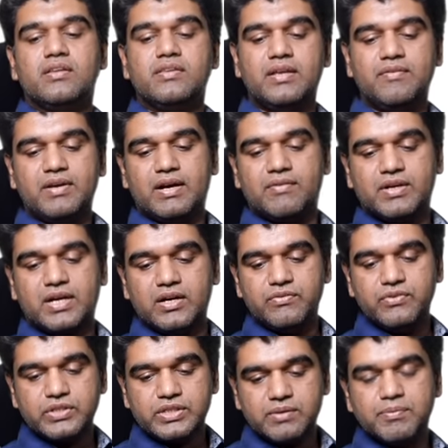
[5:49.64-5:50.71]
Then we have a
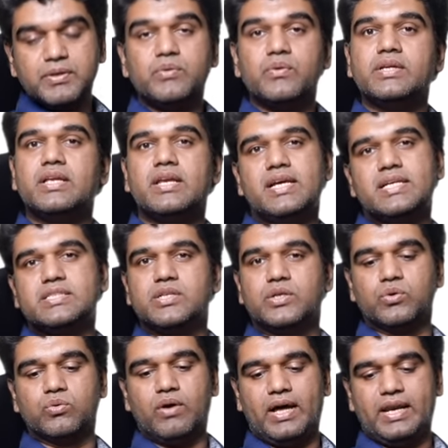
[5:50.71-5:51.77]
confusion between the next
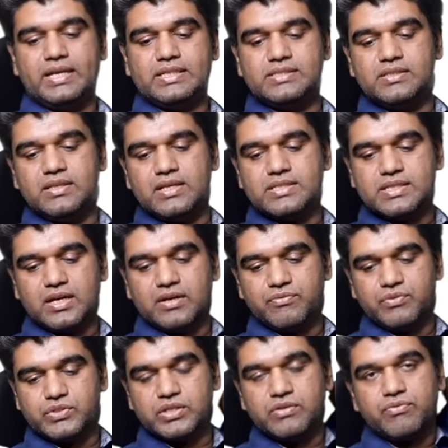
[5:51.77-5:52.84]
two. Annexin, there is a
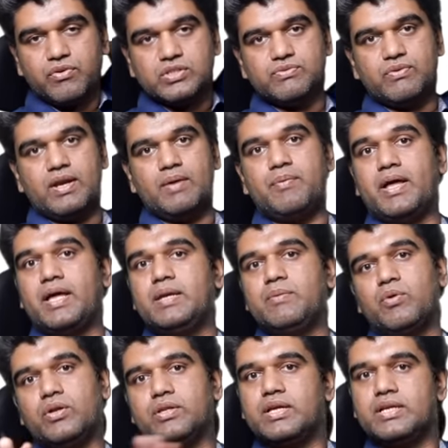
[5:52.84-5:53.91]
confusion. Phospholipid
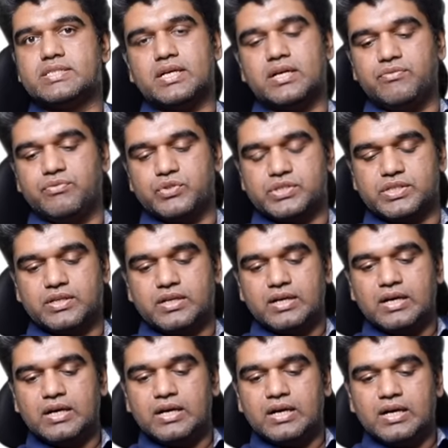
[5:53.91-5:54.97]
antibody, there is a confusion.
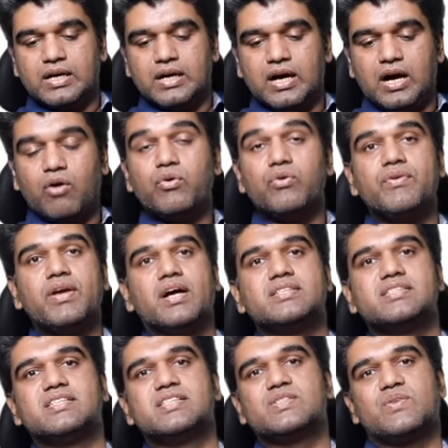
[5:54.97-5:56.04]
How do we
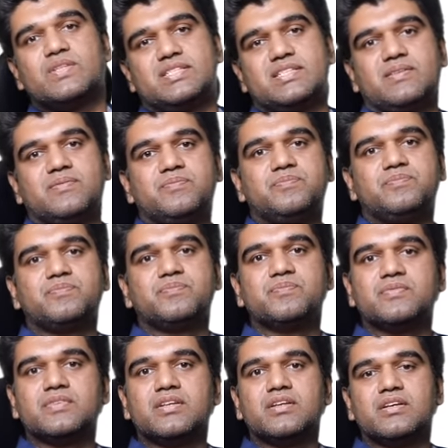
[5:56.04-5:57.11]
answer this question?
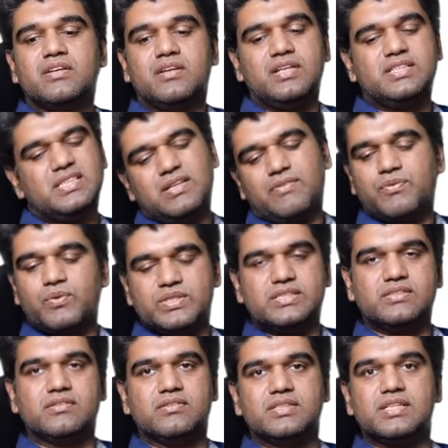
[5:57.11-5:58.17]
It's a tough
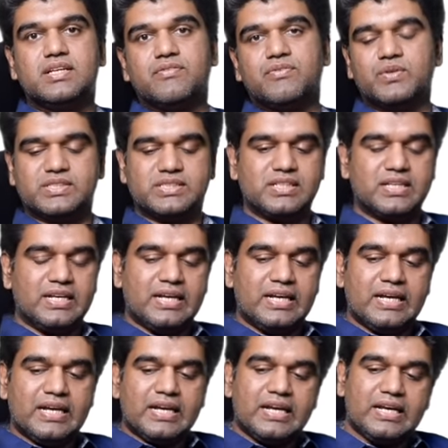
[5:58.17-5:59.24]
question. It's a tough question
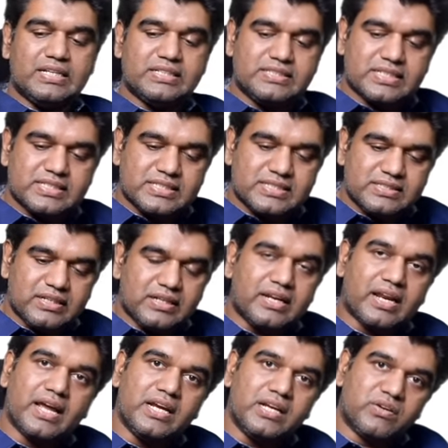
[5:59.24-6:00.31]
it is just
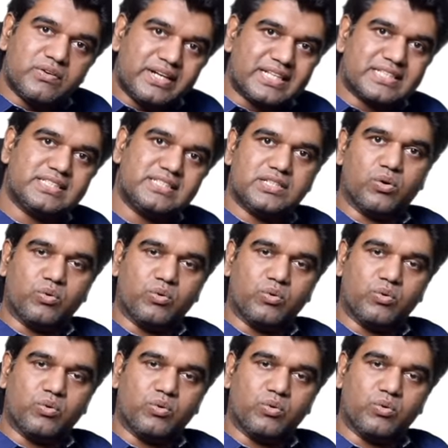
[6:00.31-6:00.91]
trying to test